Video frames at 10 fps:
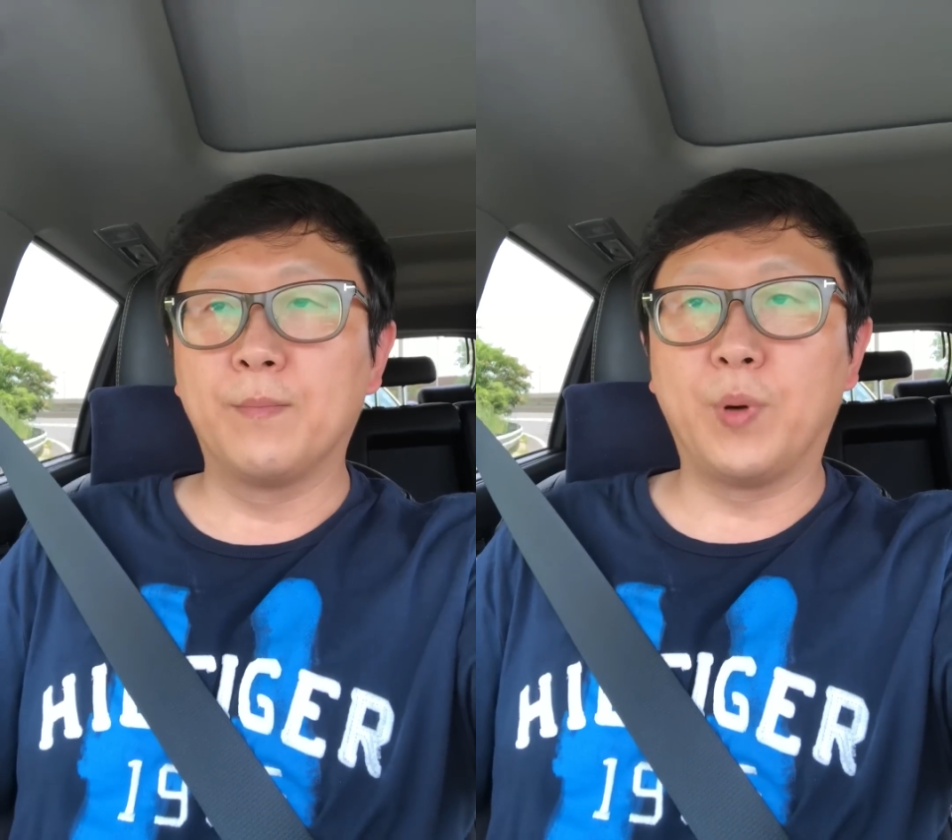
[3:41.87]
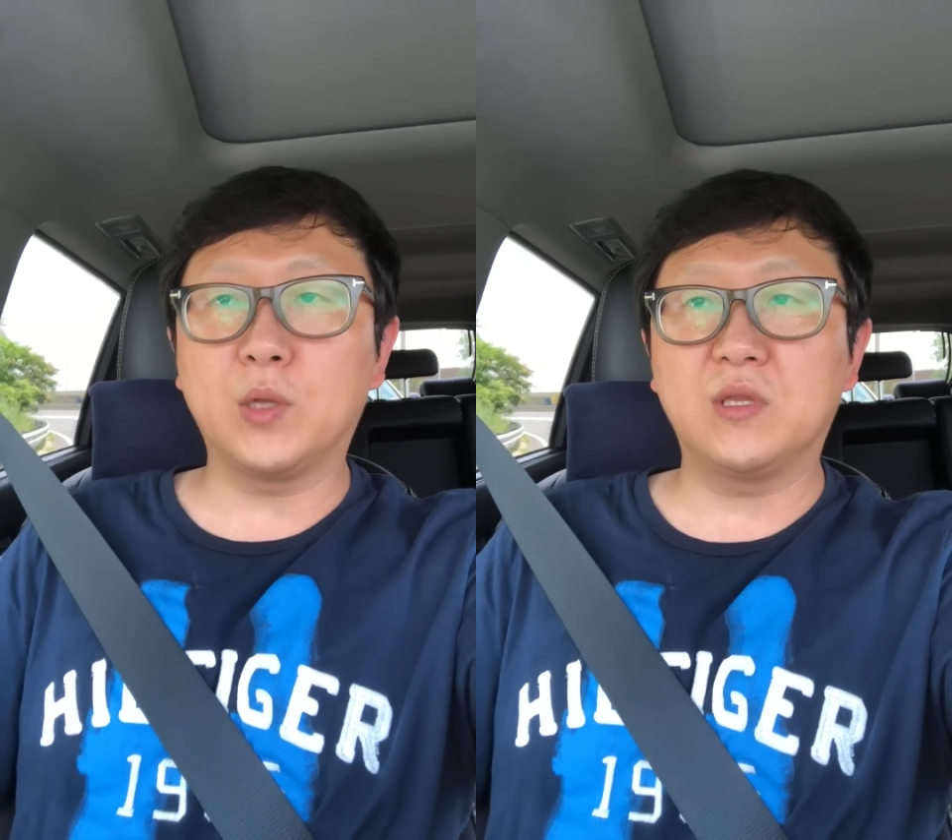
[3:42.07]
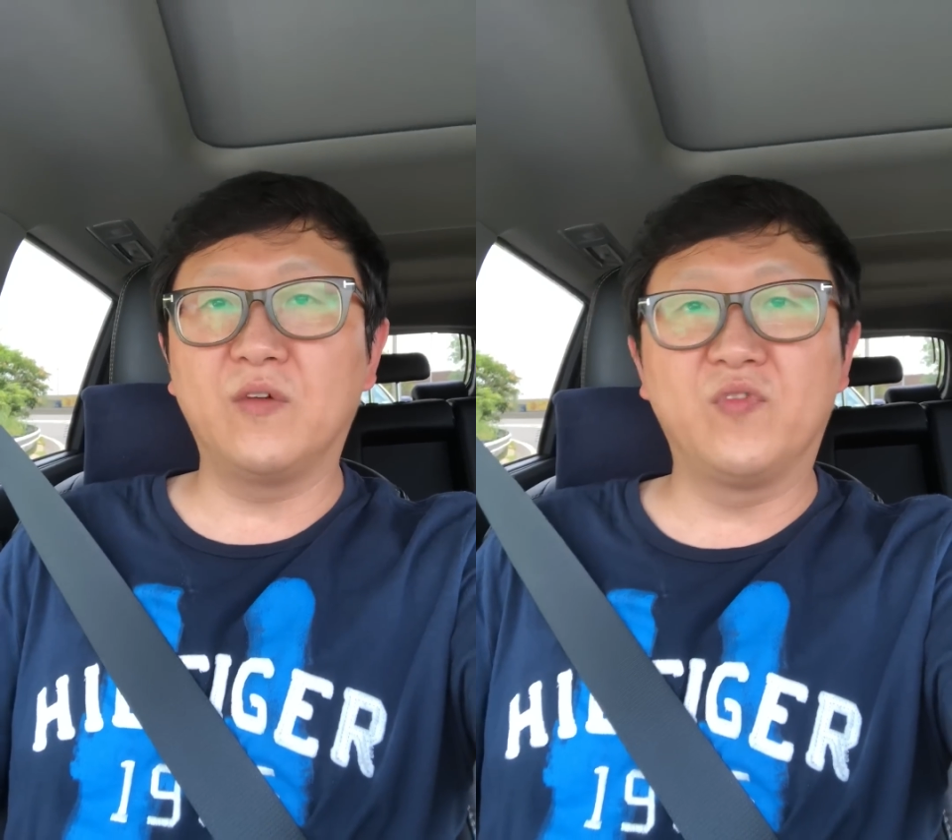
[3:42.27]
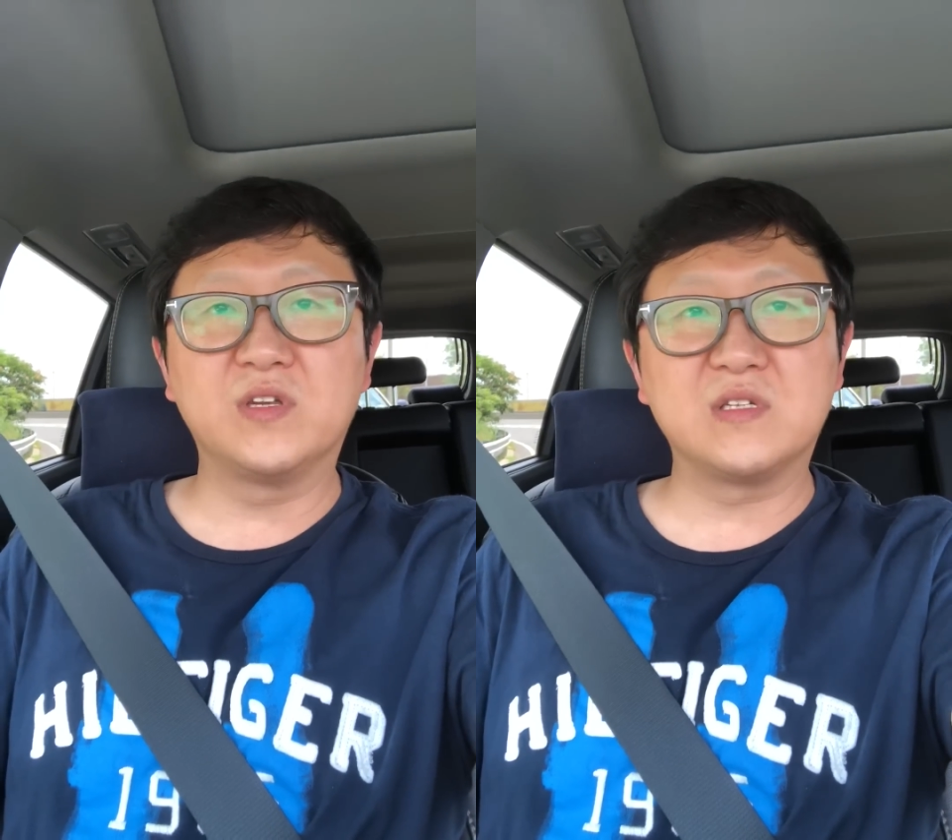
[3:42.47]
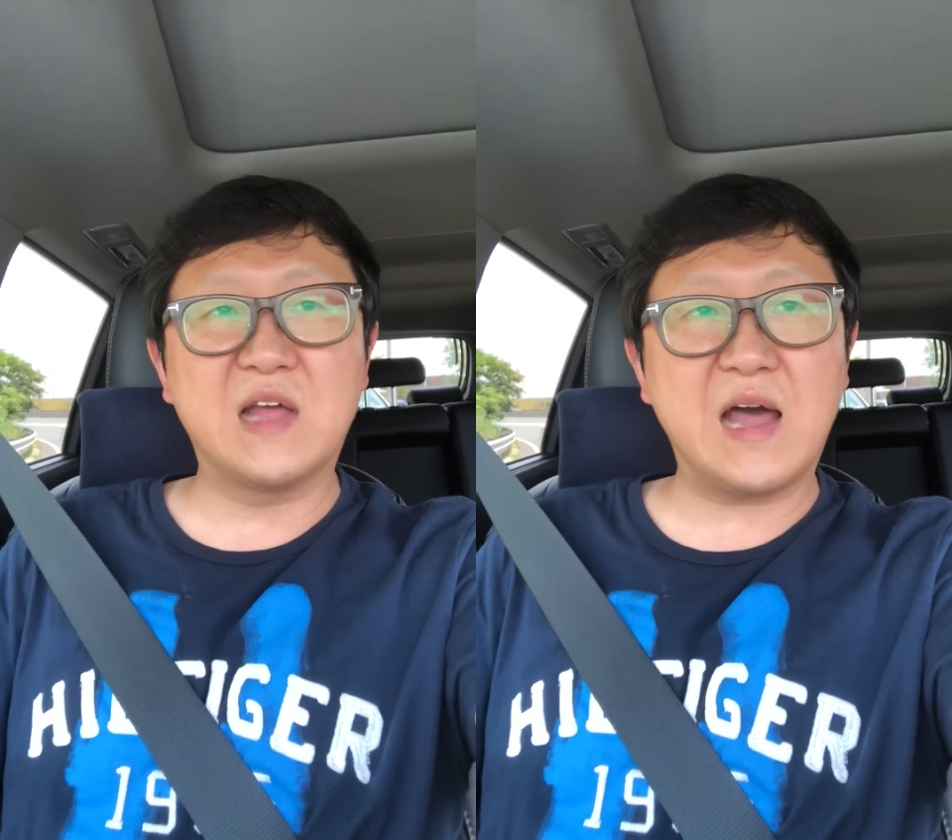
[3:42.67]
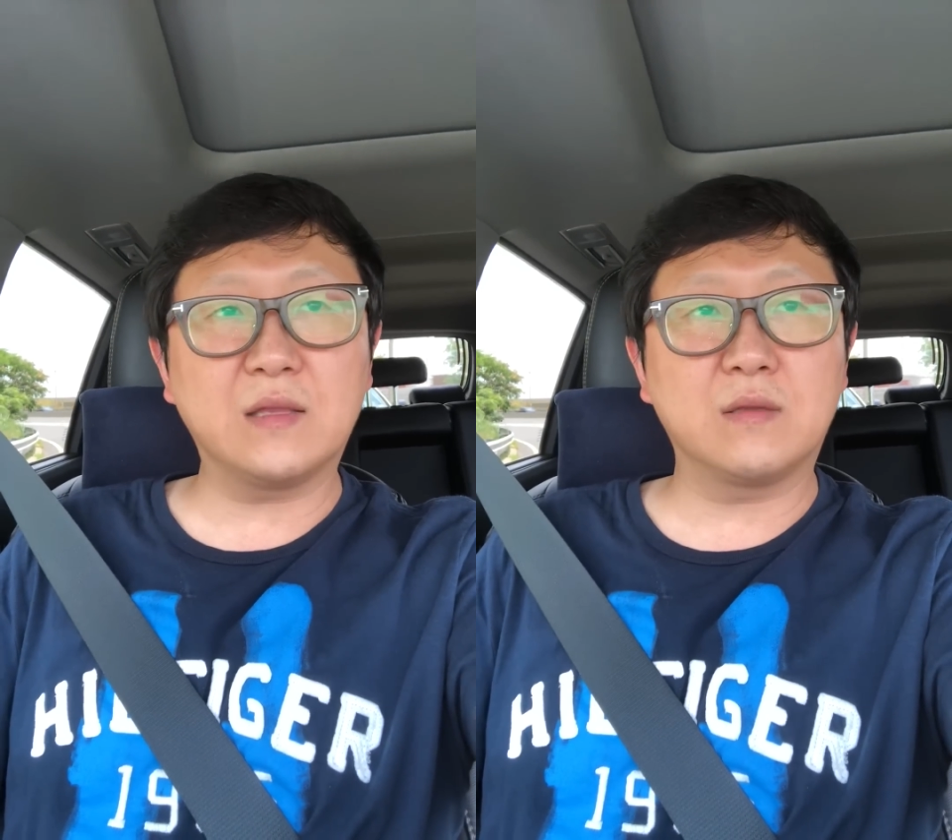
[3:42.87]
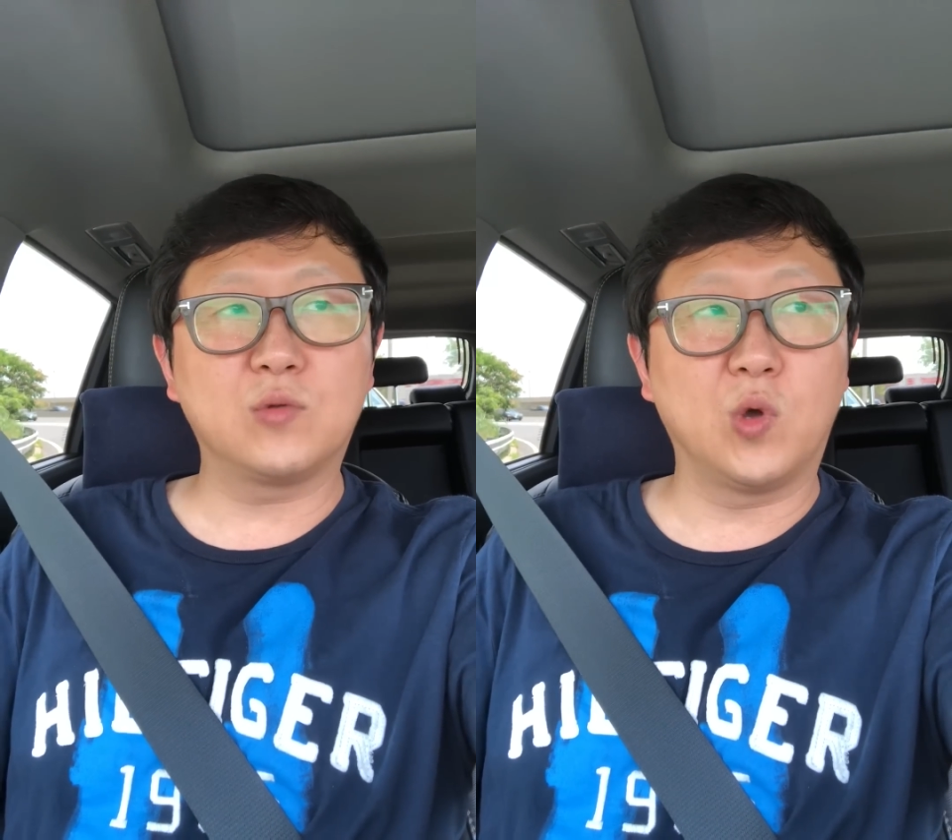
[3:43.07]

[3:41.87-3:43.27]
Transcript: But if it's not